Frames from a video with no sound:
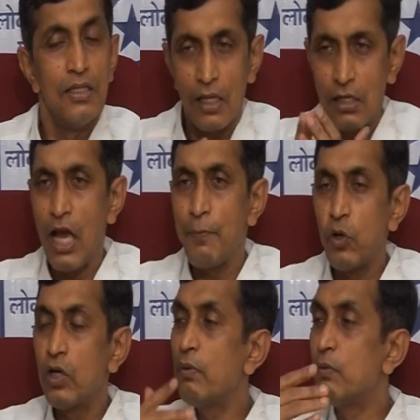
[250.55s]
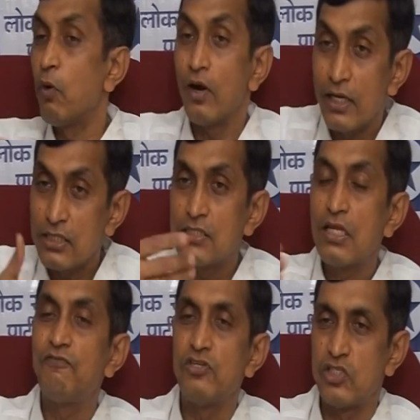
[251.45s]
That will happen only when politics
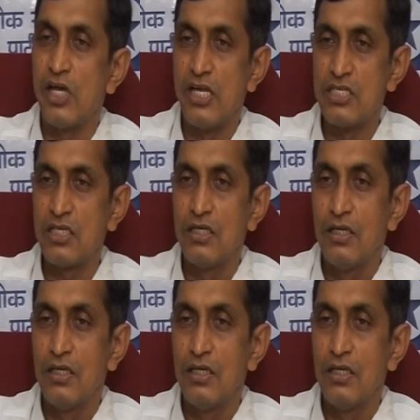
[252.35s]
itself is changed,